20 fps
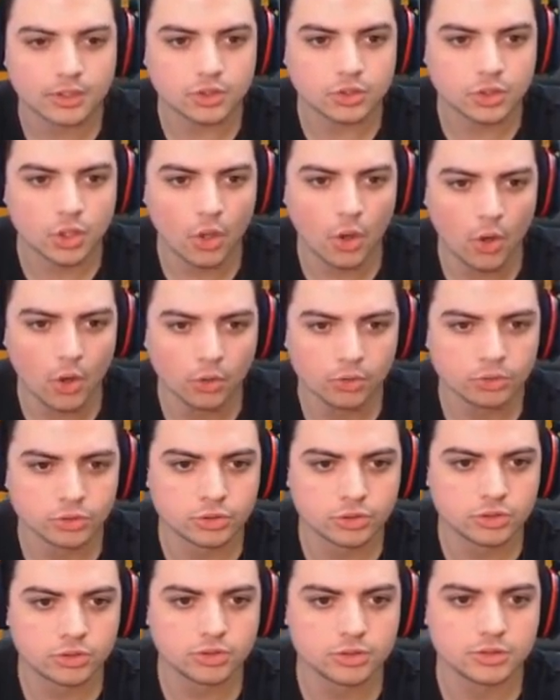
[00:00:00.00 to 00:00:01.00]

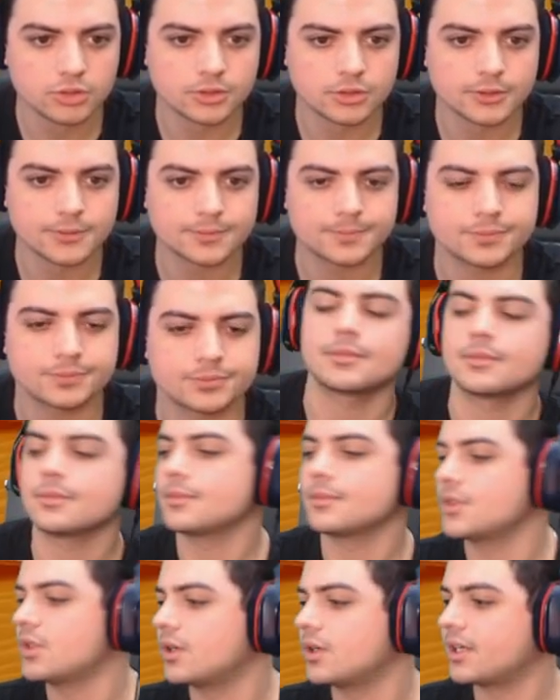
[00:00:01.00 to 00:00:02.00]
Douche!
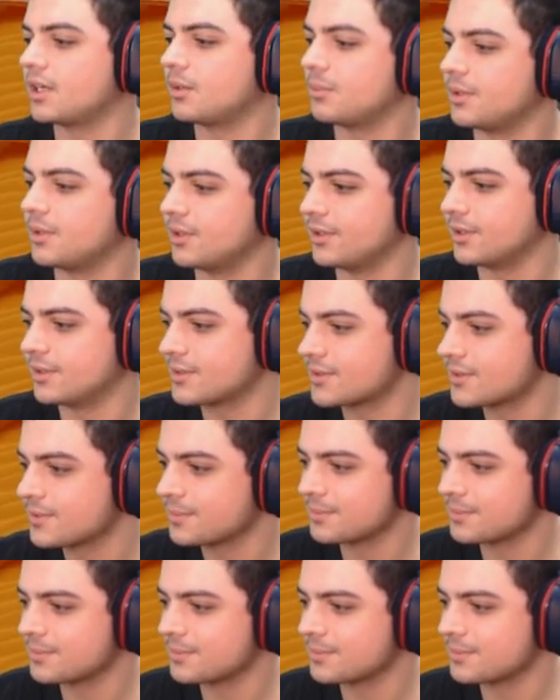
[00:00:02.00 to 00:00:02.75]
Y'all can't beat us.